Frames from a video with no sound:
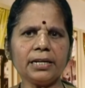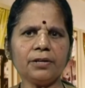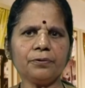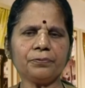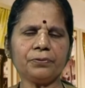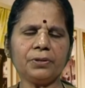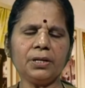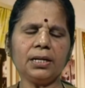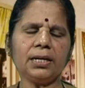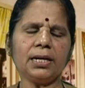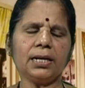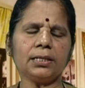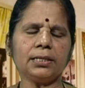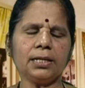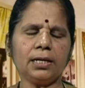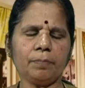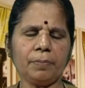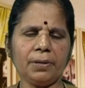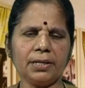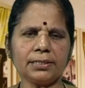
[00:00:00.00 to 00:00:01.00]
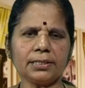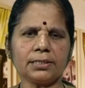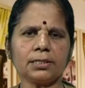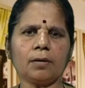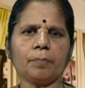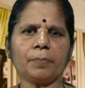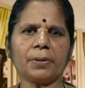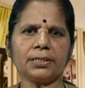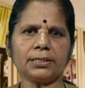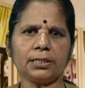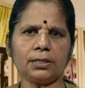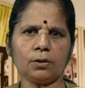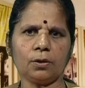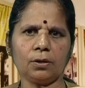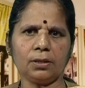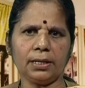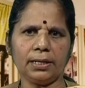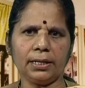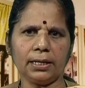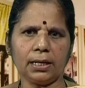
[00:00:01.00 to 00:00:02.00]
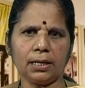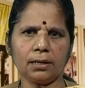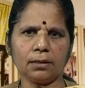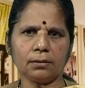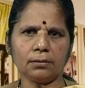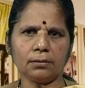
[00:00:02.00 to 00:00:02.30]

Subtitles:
if thick and thin places are present on the yarn.